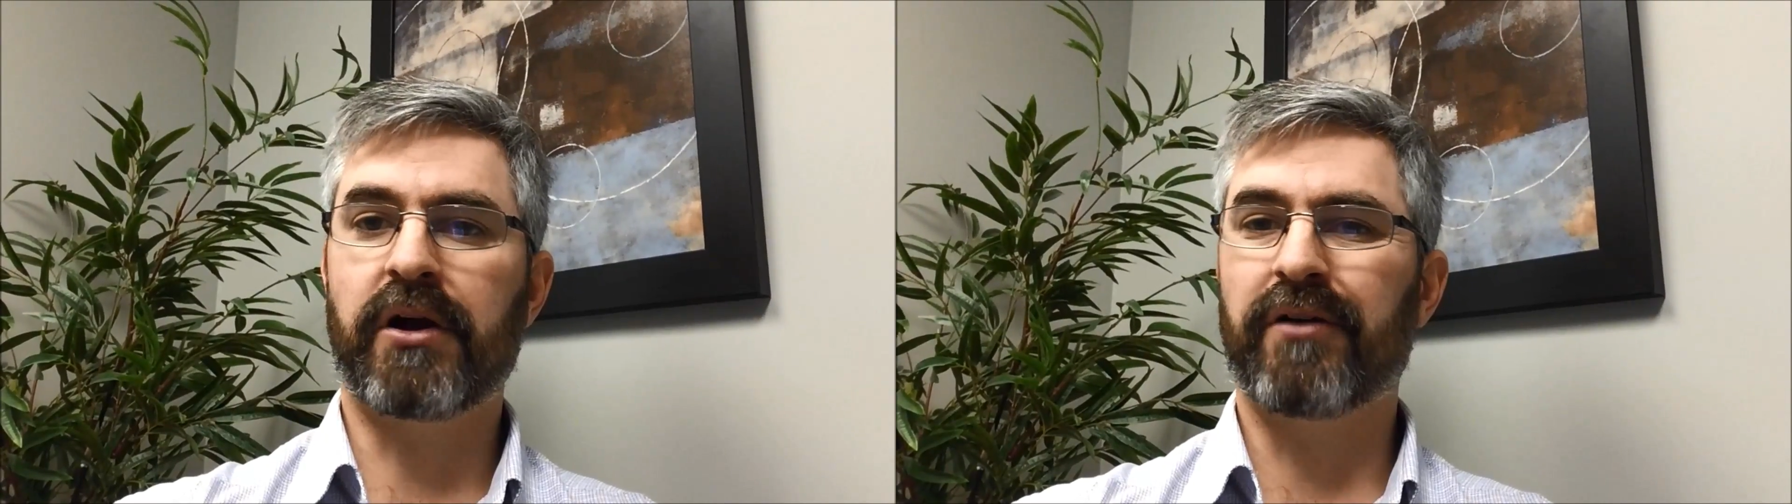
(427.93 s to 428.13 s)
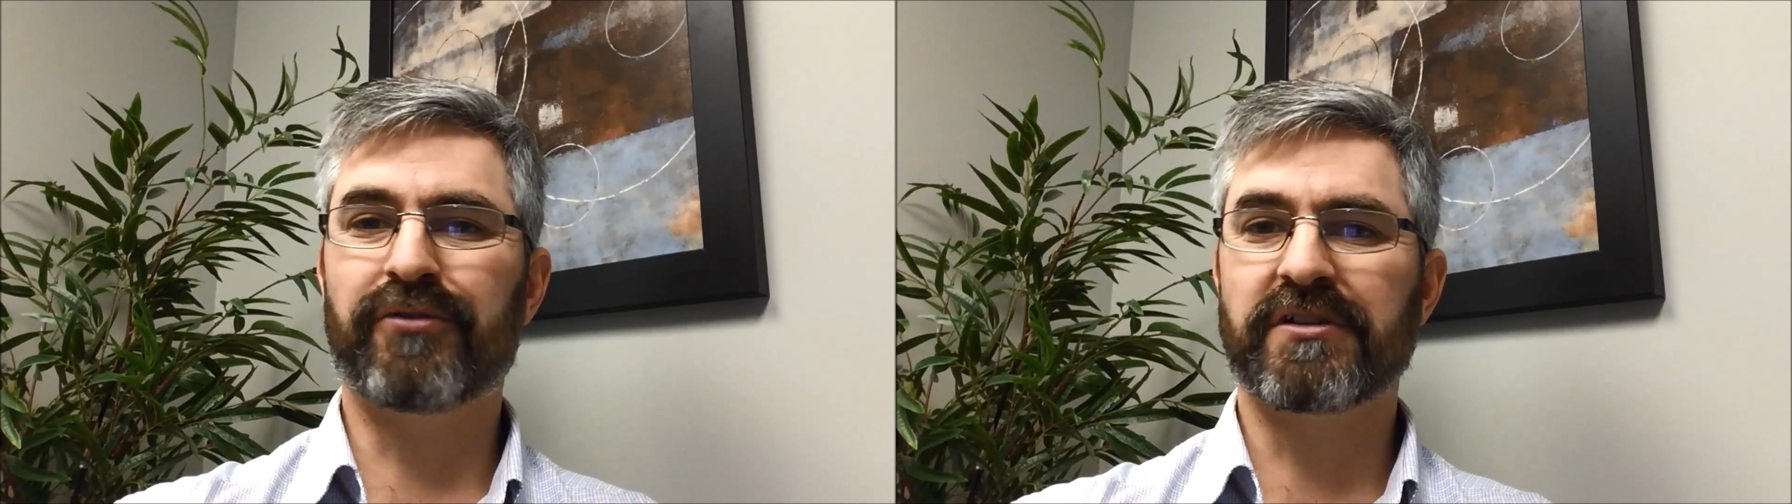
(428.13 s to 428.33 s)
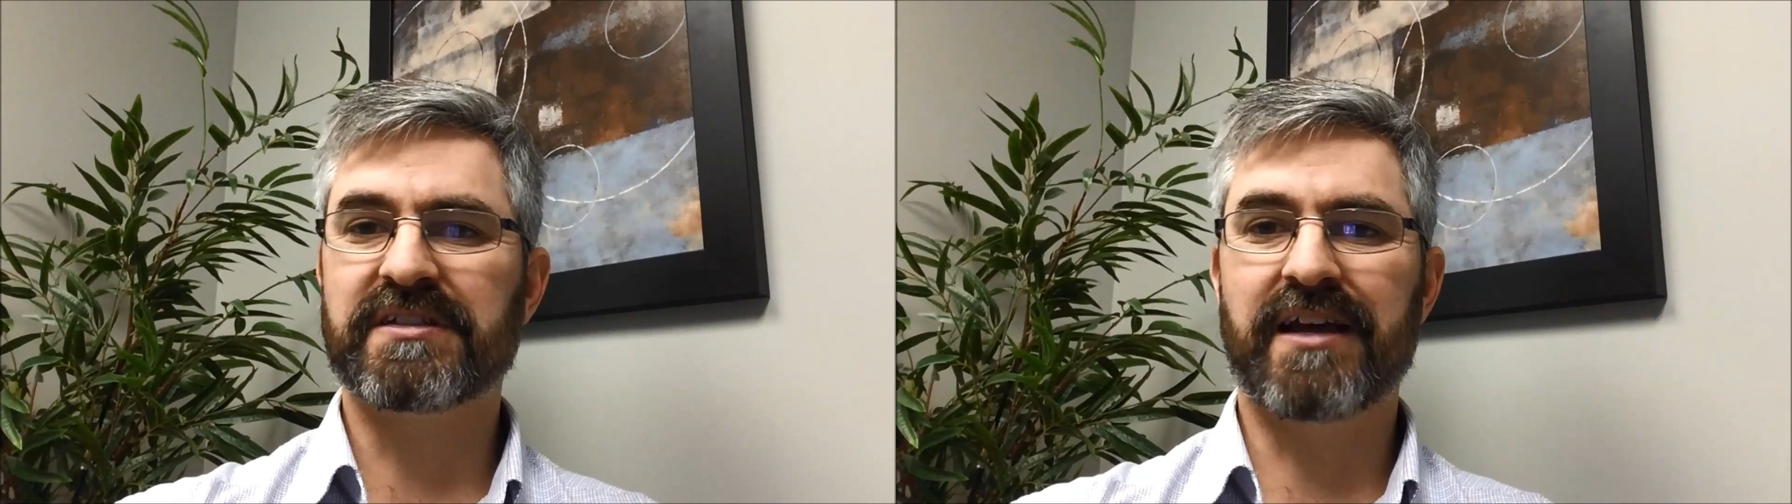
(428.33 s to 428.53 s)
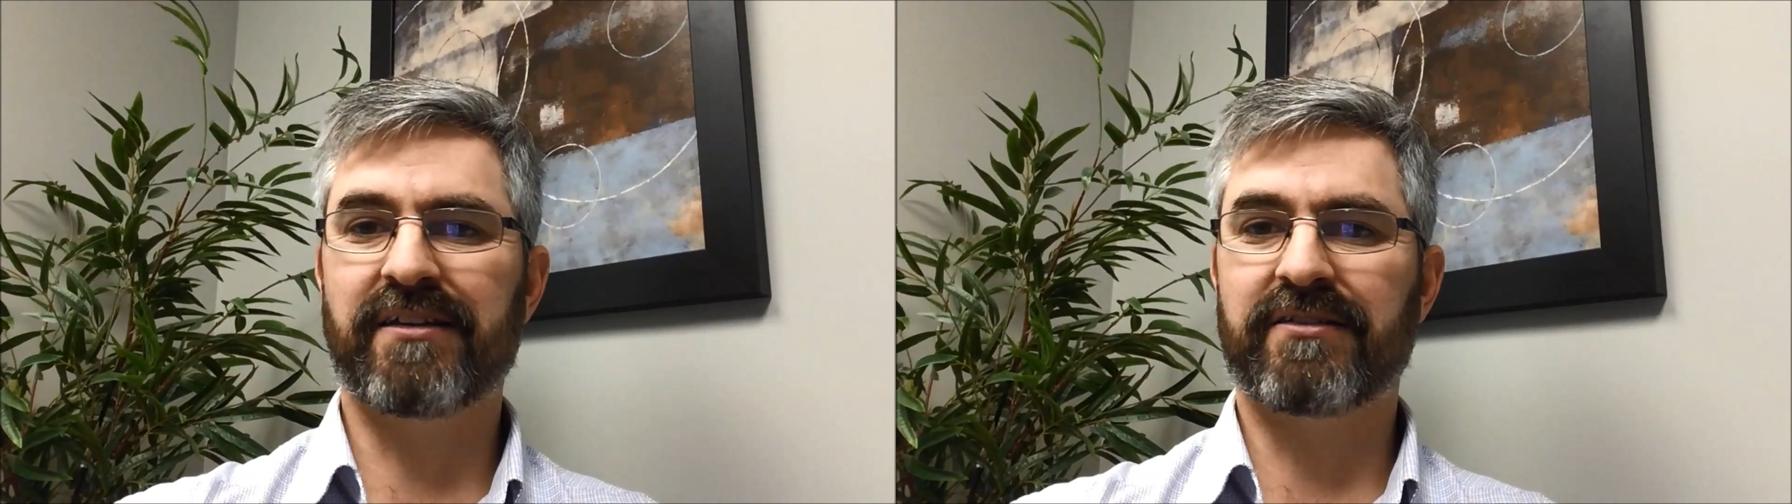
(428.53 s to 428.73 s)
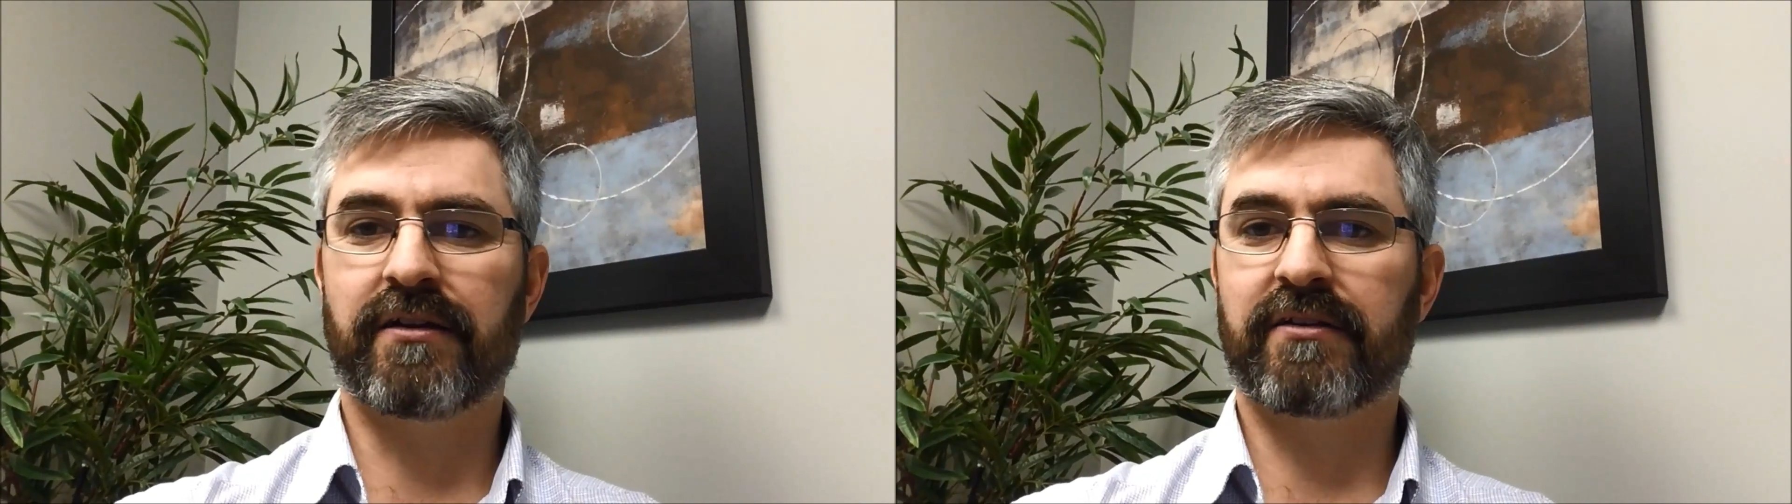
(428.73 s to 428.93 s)
powerful
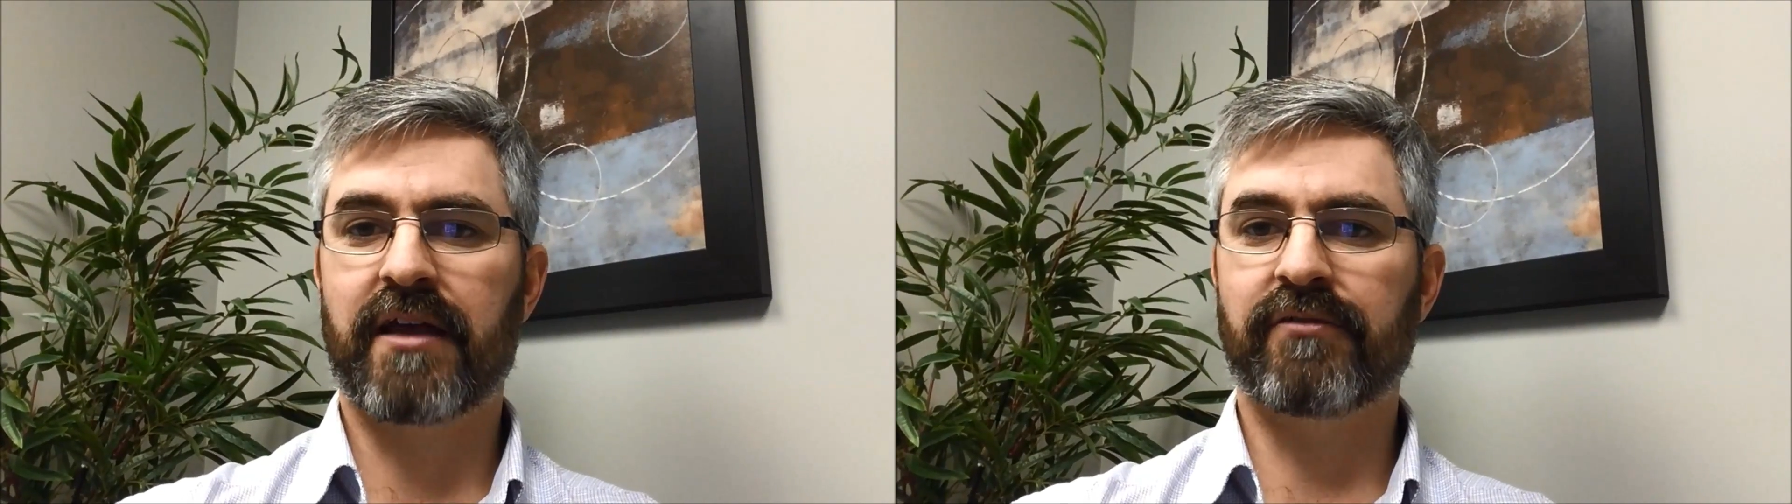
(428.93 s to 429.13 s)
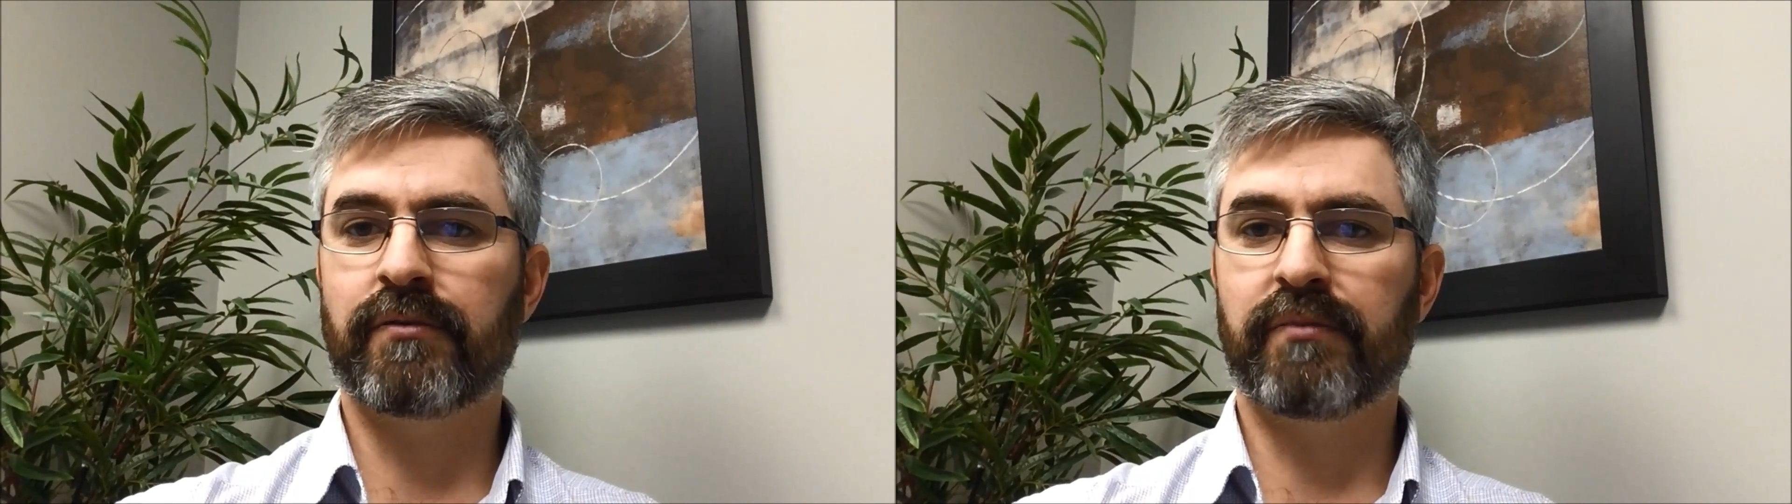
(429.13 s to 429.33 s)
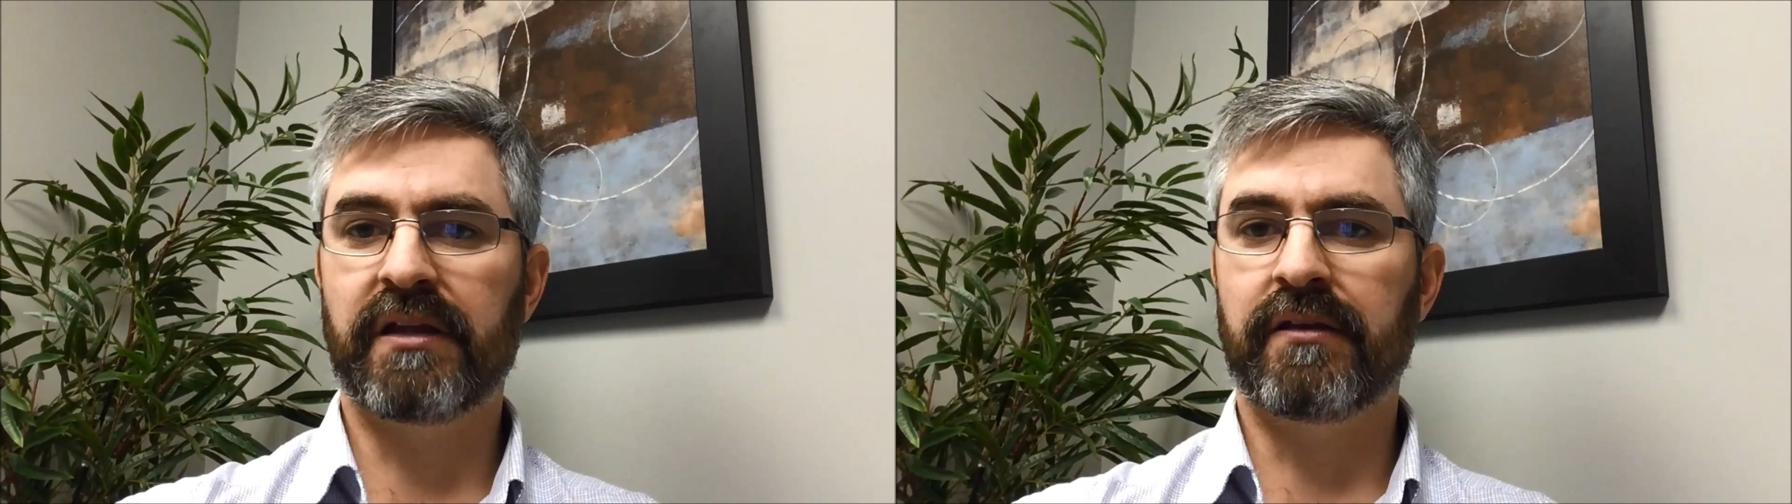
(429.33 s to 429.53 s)
statistics haven't